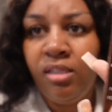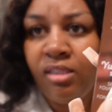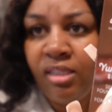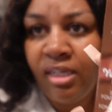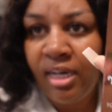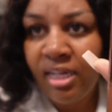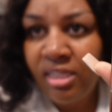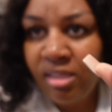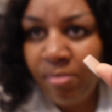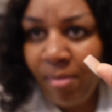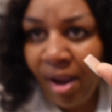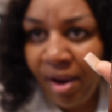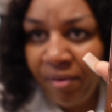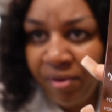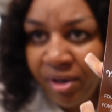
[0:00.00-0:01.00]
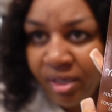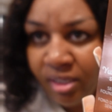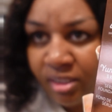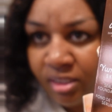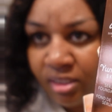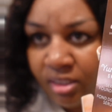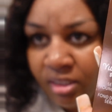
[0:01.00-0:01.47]
Danessa
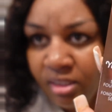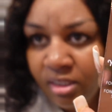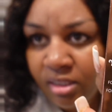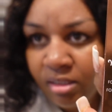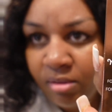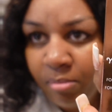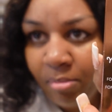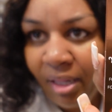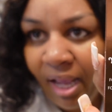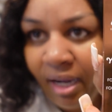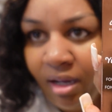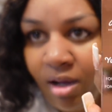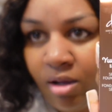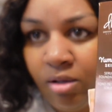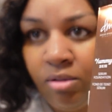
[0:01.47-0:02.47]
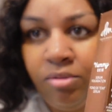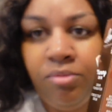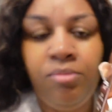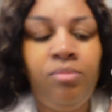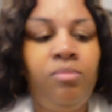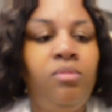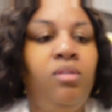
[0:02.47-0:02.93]
Myricks, black
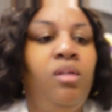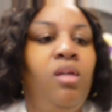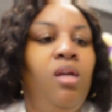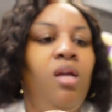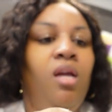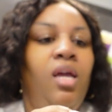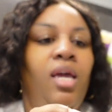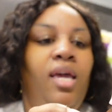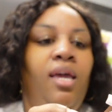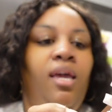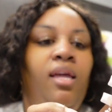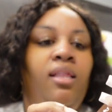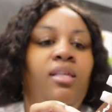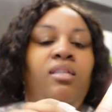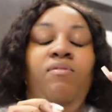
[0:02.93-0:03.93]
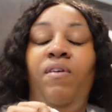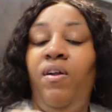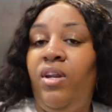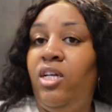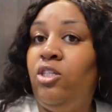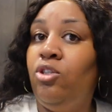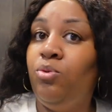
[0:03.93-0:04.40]
owned. And this
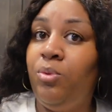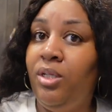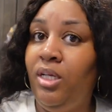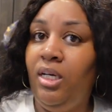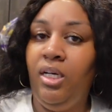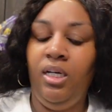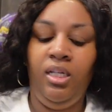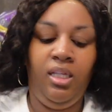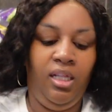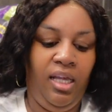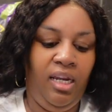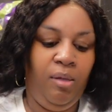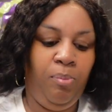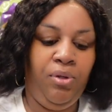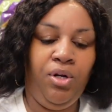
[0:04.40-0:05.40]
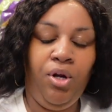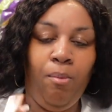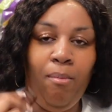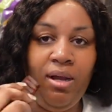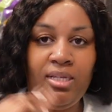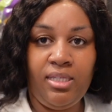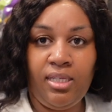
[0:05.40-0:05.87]
foundation is really good. The lady put it on
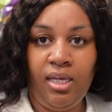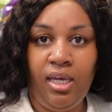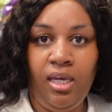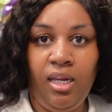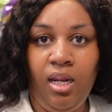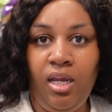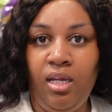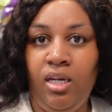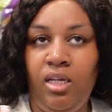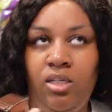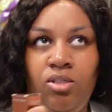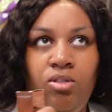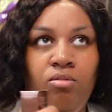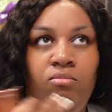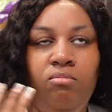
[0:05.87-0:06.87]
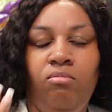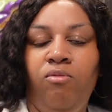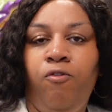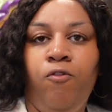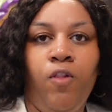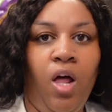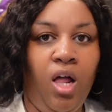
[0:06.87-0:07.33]
my skin and it's
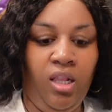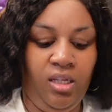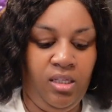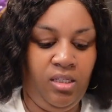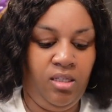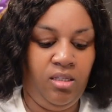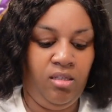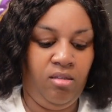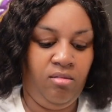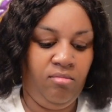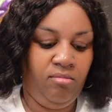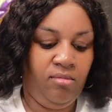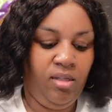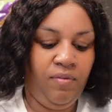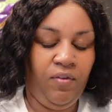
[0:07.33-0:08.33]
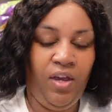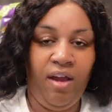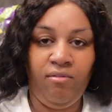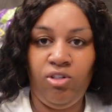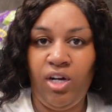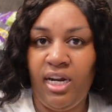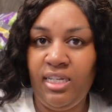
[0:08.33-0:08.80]
flawless. You
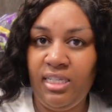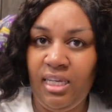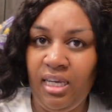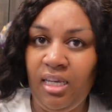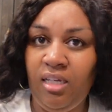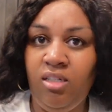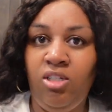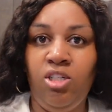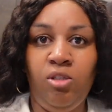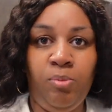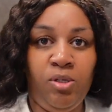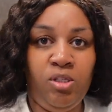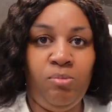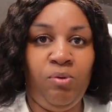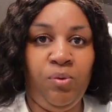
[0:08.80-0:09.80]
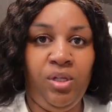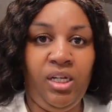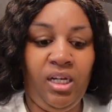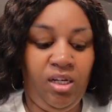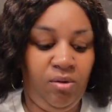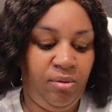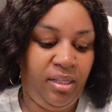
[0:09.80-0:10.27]
have dry skin, she's supposed to be really
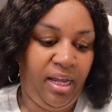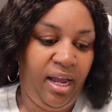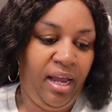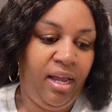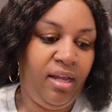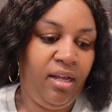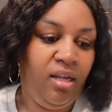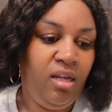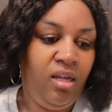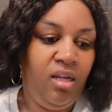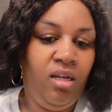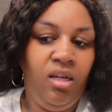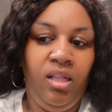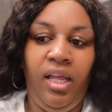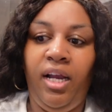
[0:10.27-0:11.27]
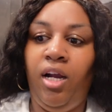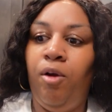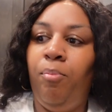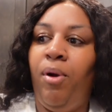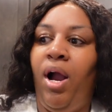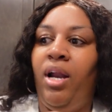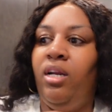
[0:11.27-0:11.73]
good with that. Like her
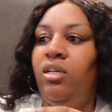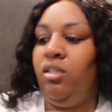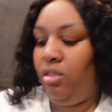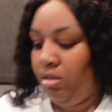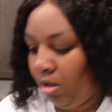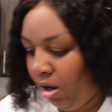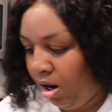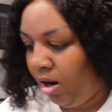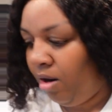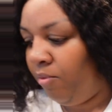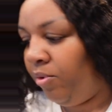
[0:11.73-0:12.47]
products are